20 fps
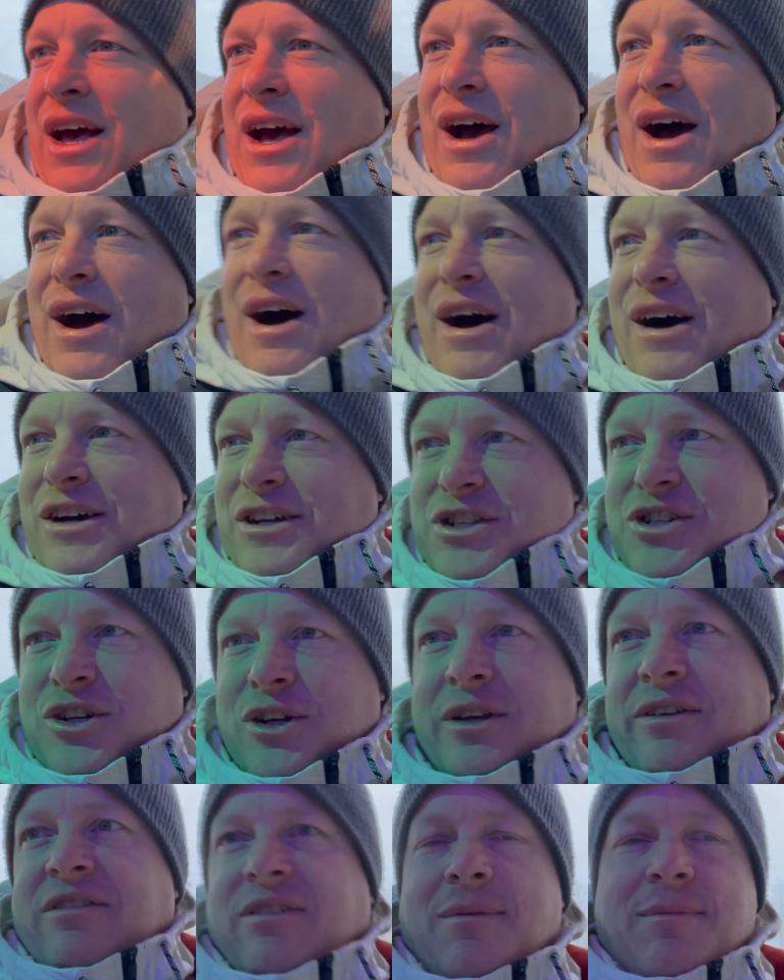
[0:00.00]
I'll show
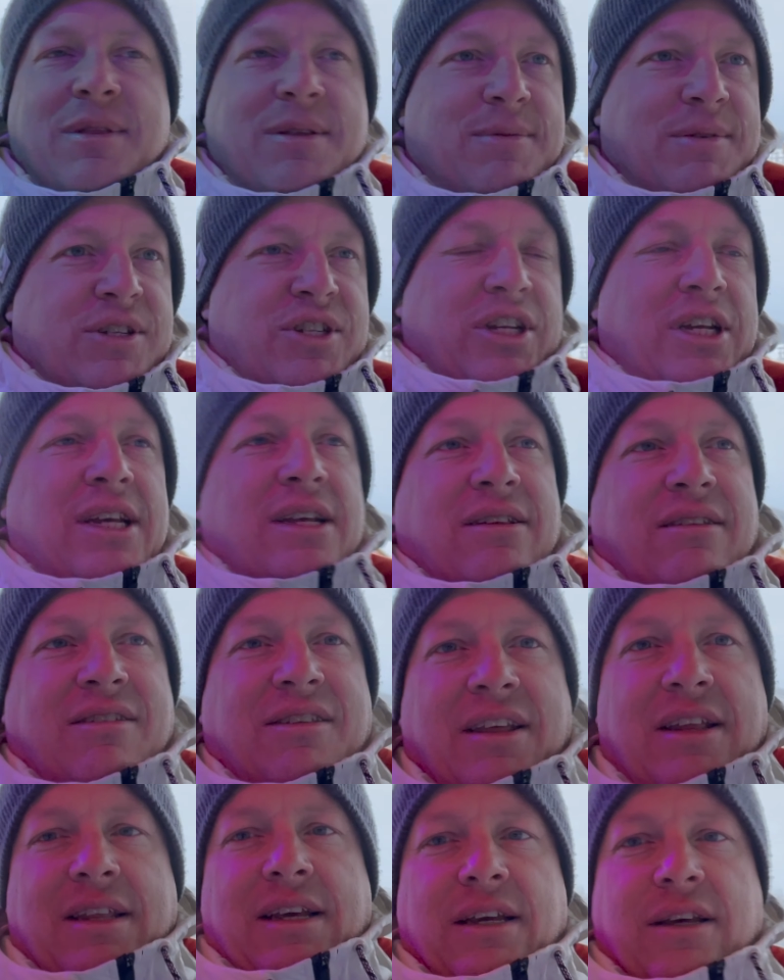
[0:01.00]
you some of the machines
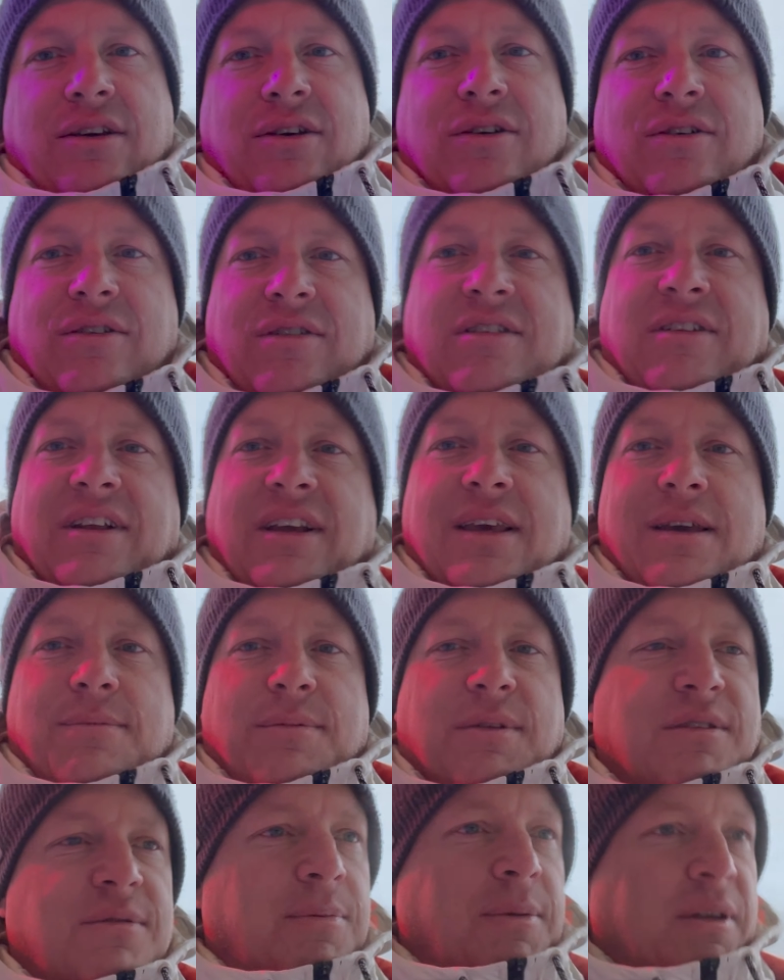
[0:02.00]
that they use to keep
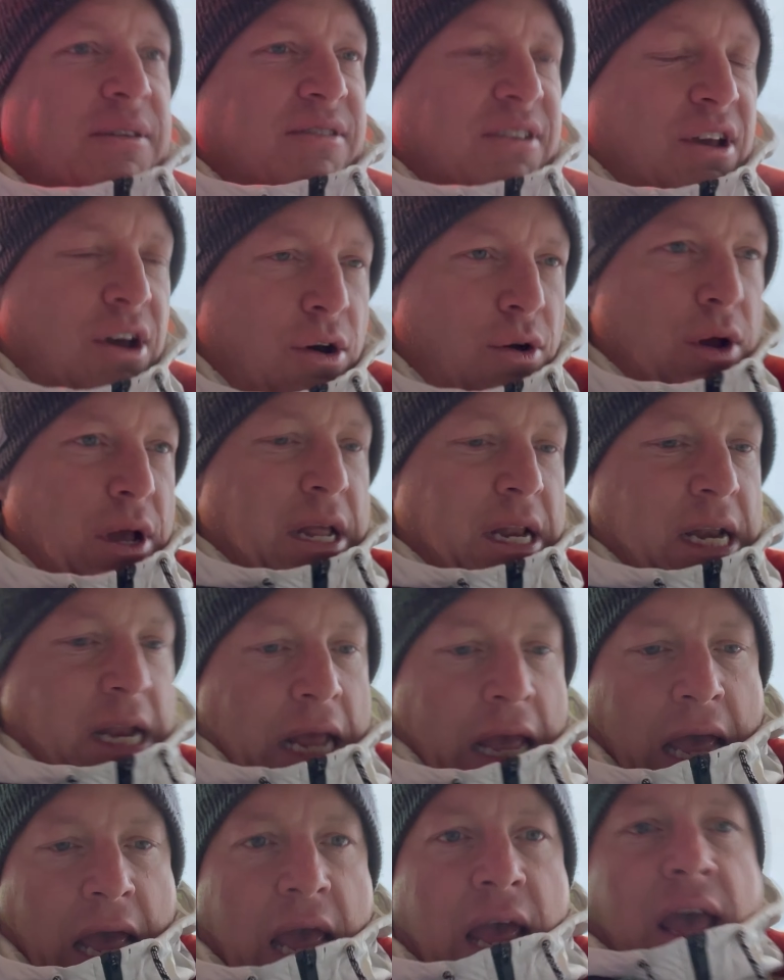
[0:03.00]
this place going.
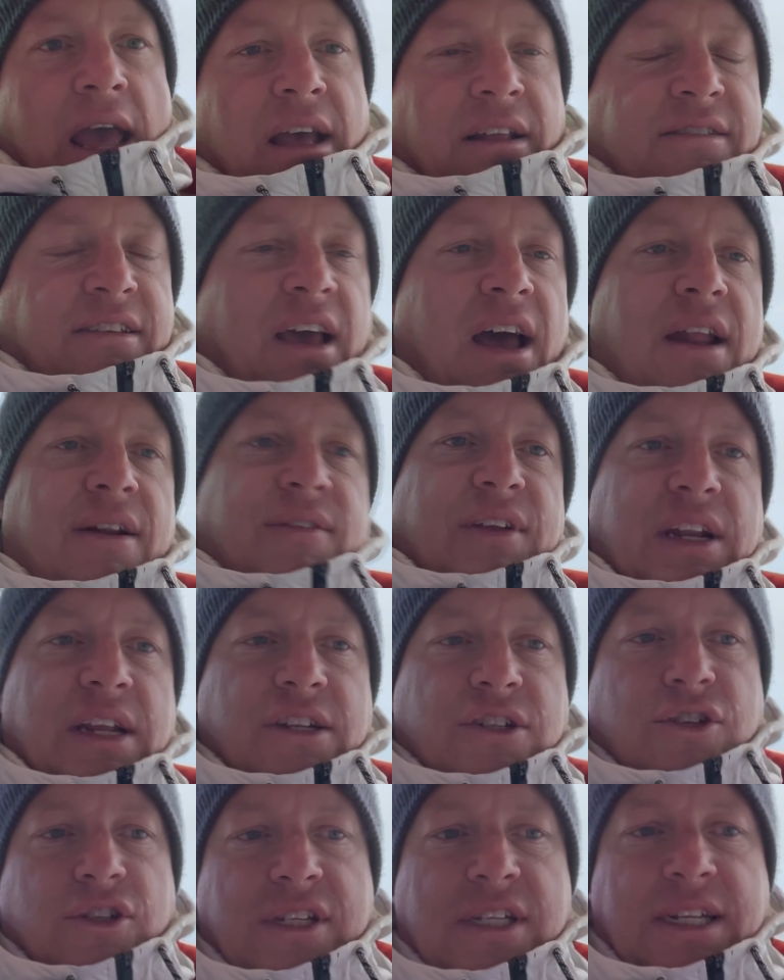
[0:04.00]
It's kind of an
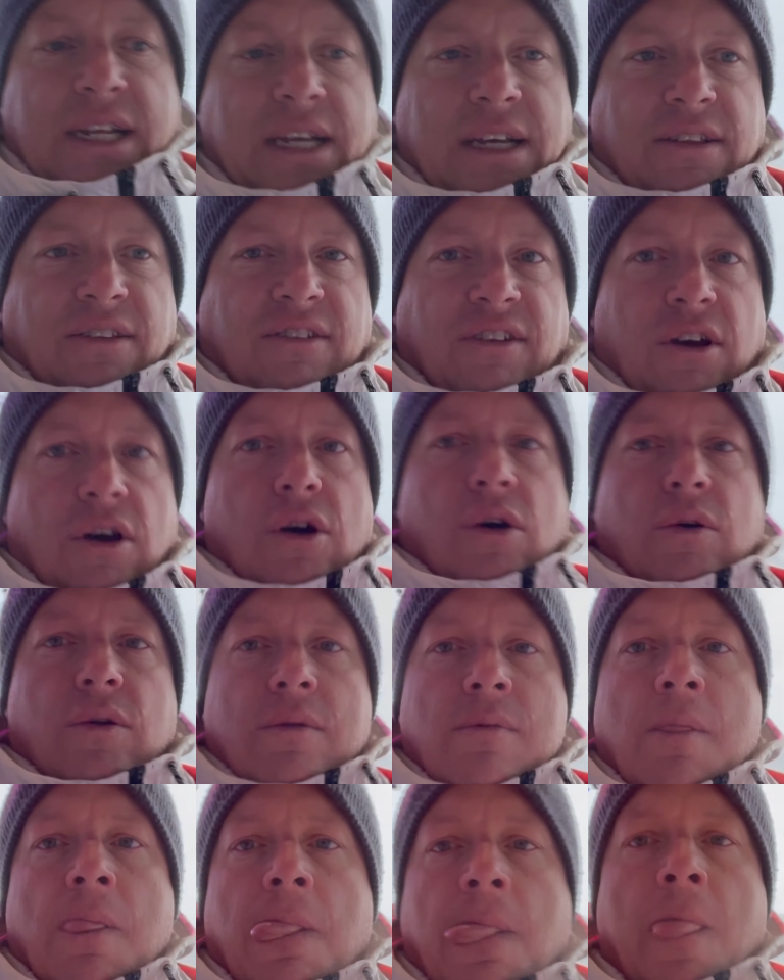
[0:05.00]
interesting
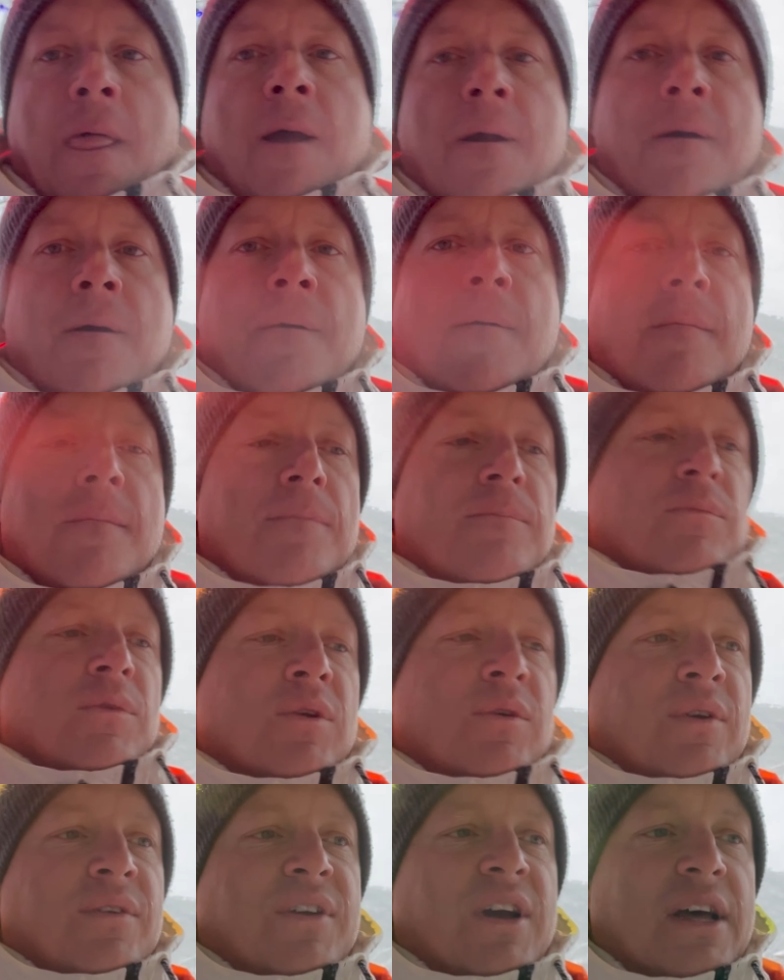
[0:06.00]
zone.
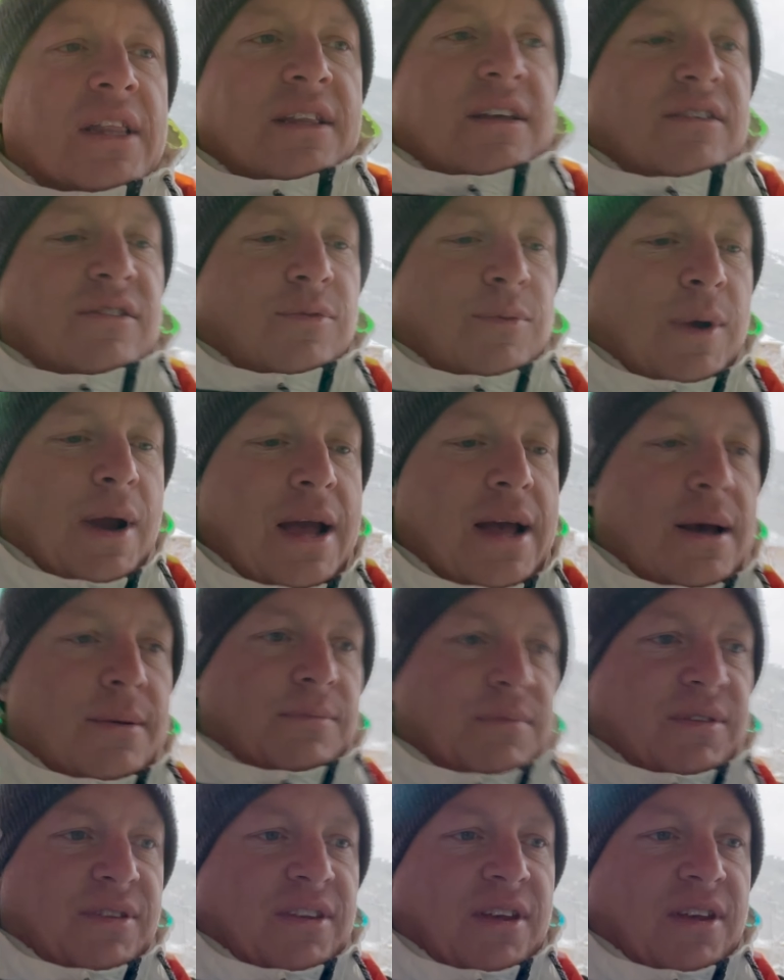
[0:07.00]
We've got these ramps